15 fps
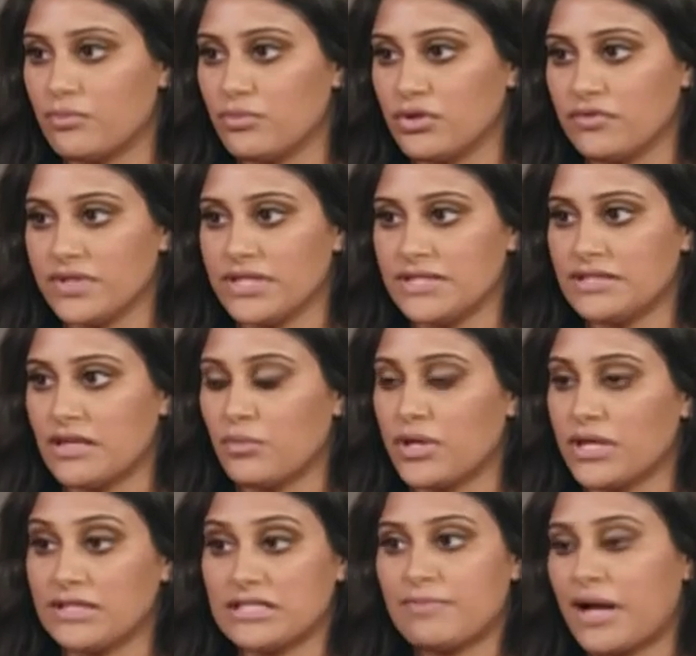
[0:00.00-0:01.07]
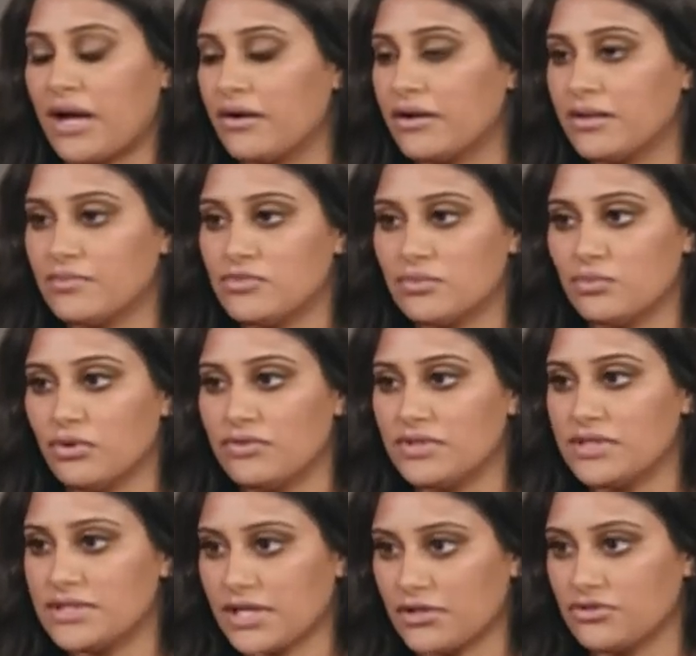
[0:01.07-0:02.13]
movies and what inspired him to move to
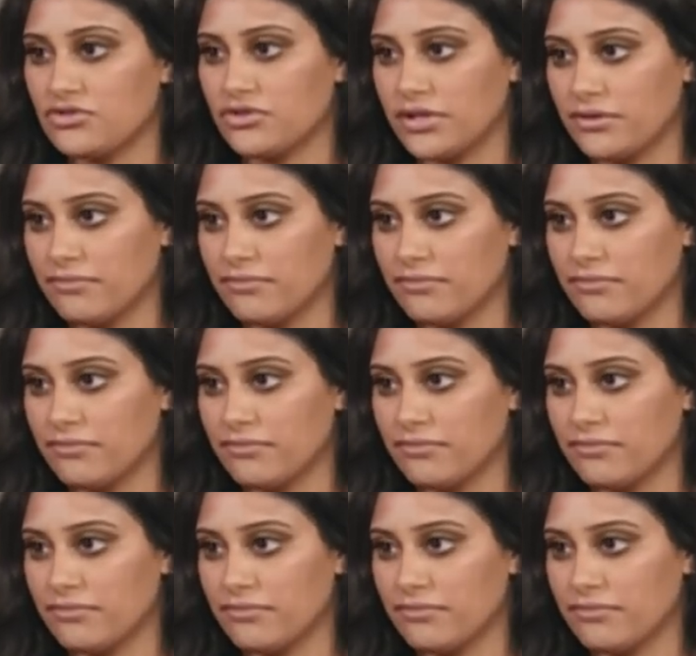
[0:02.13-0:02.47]
this country?